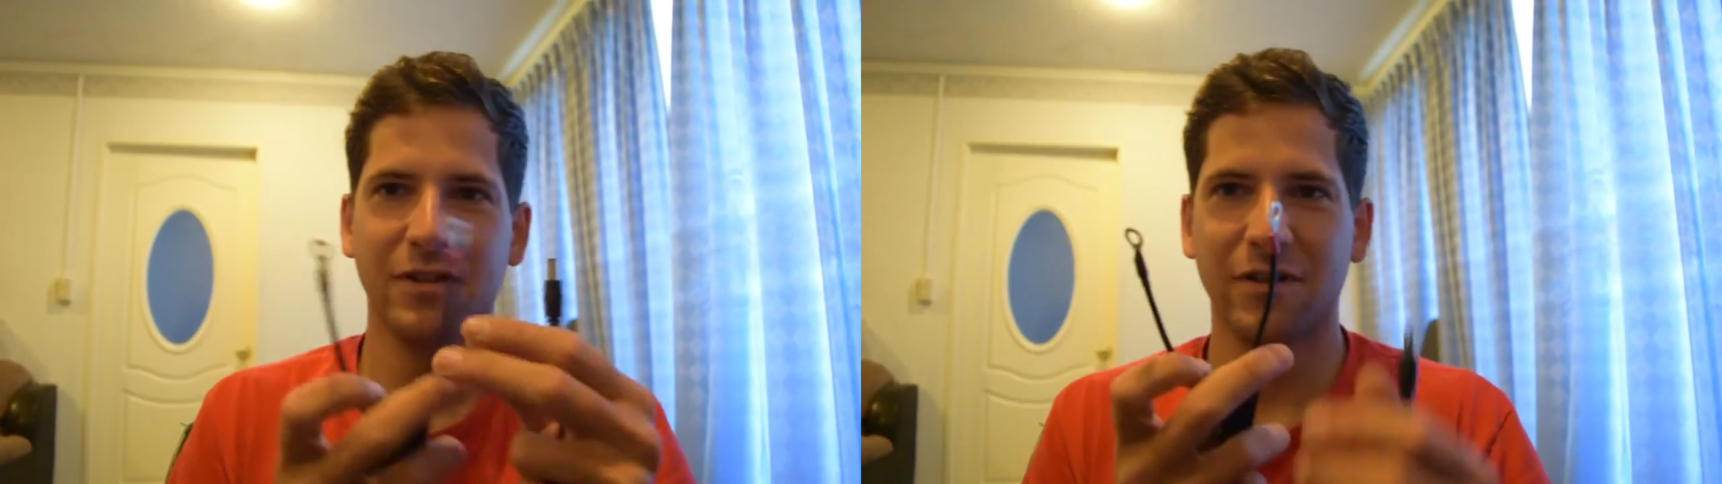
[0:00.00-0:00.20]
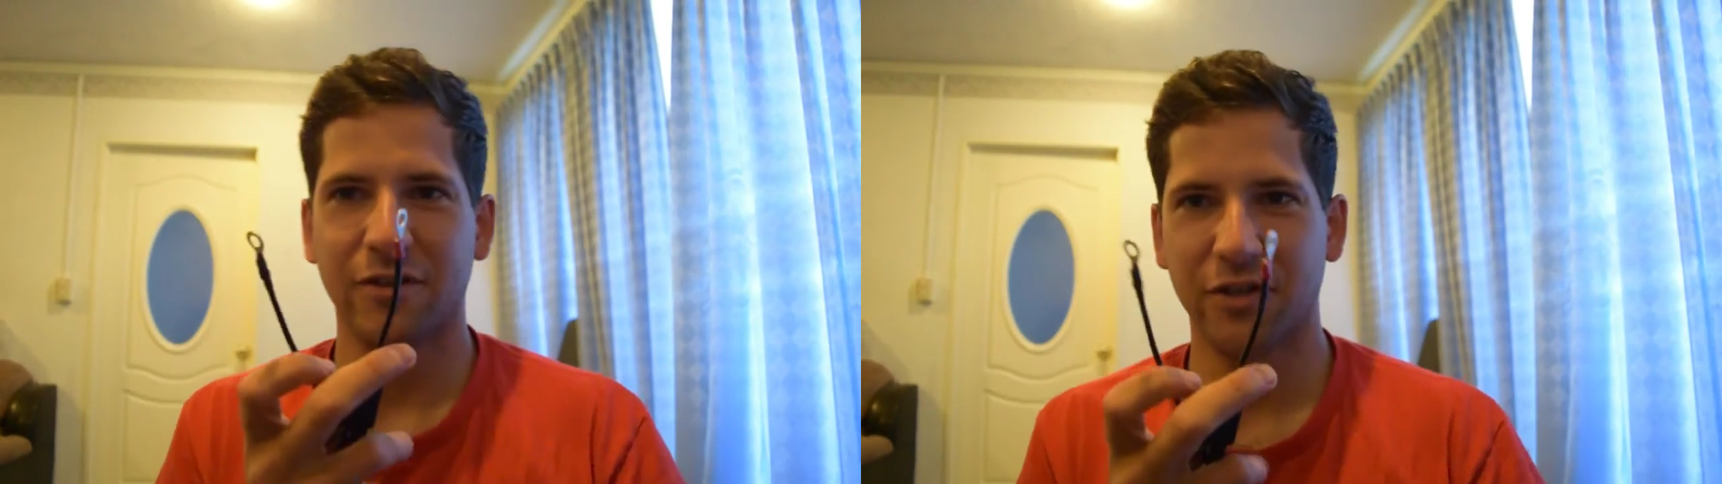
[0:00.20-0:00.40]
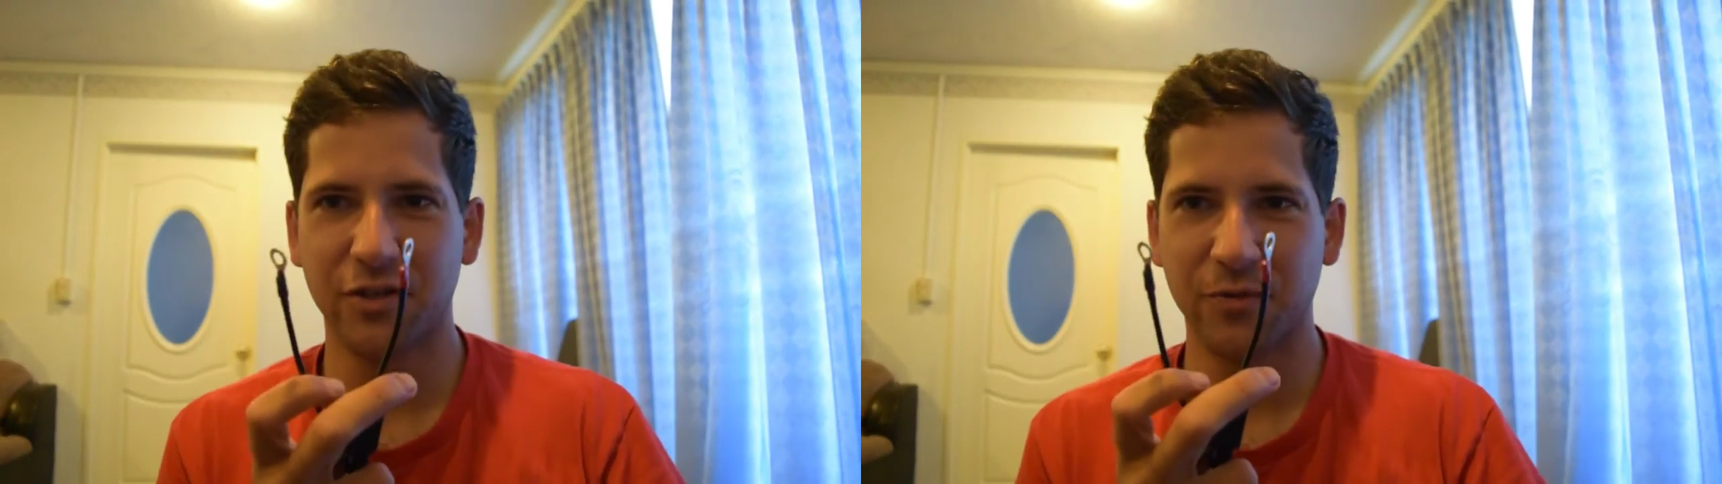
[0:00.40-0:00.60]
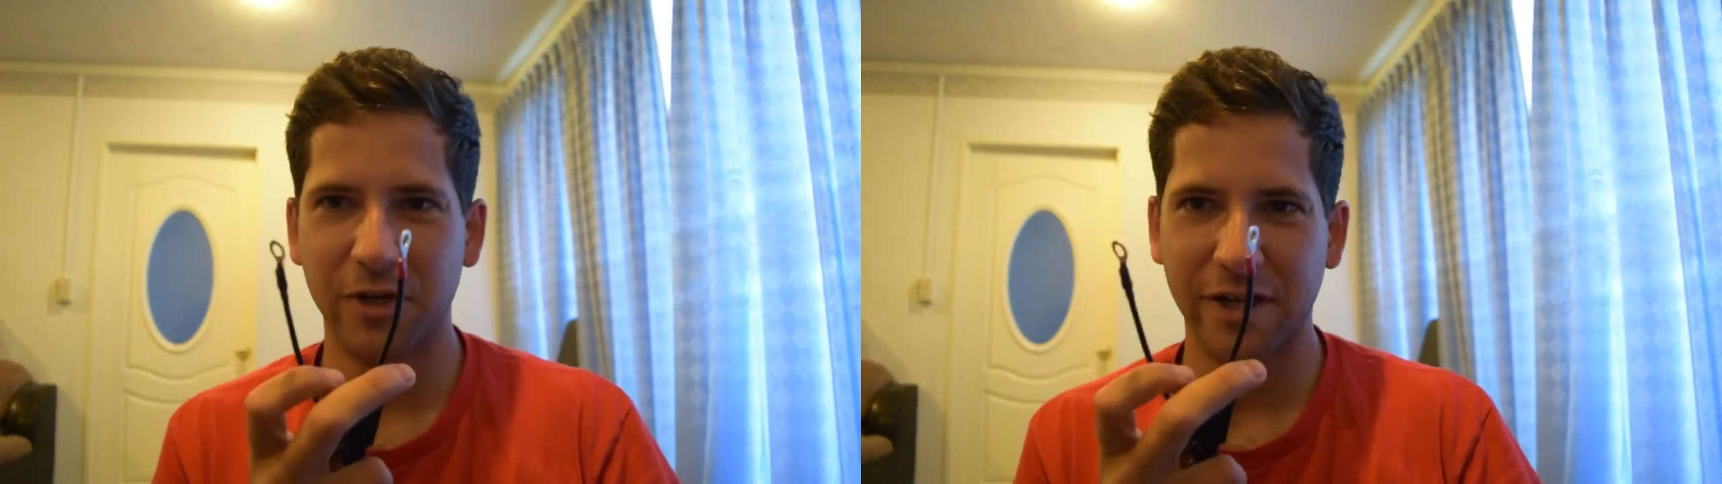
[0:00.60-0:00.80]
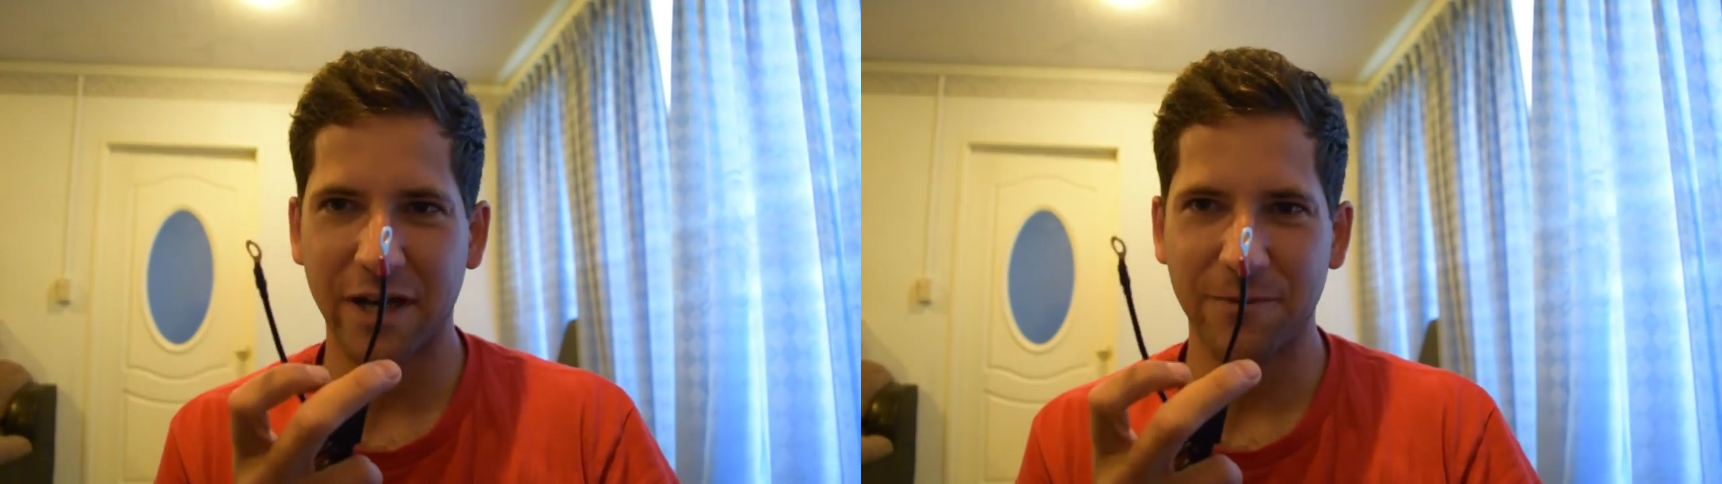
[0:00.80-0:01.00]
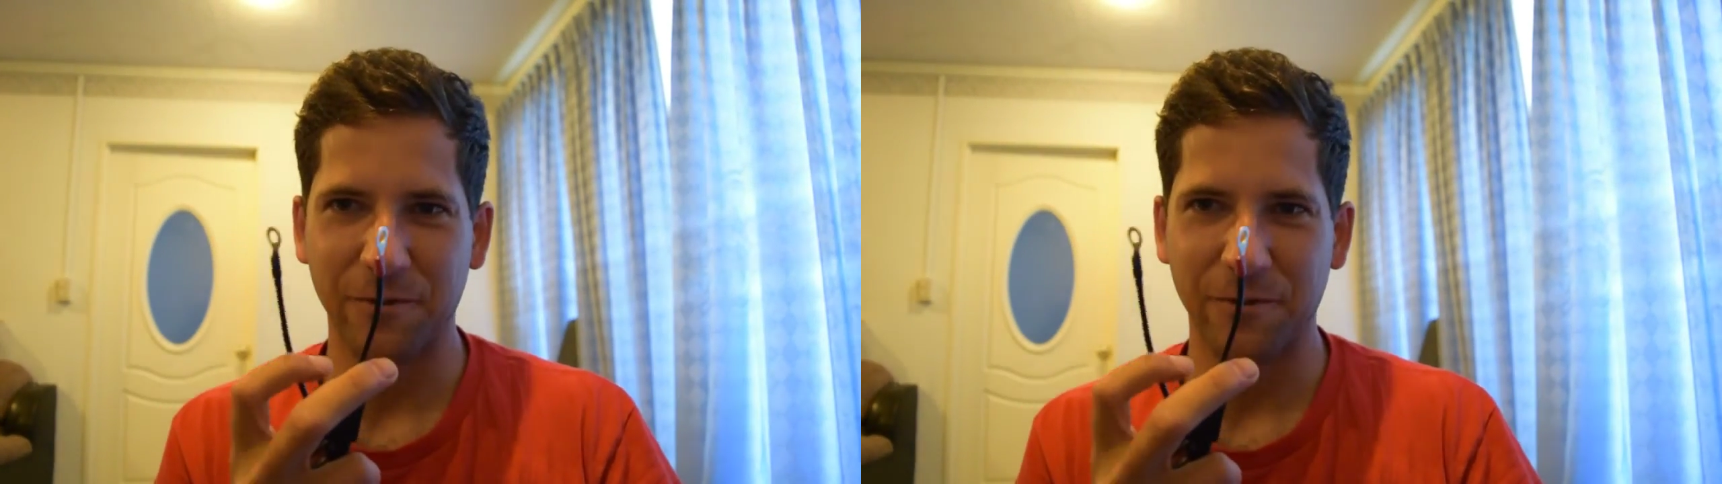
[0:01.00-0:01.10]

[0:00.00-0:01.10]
this is what it came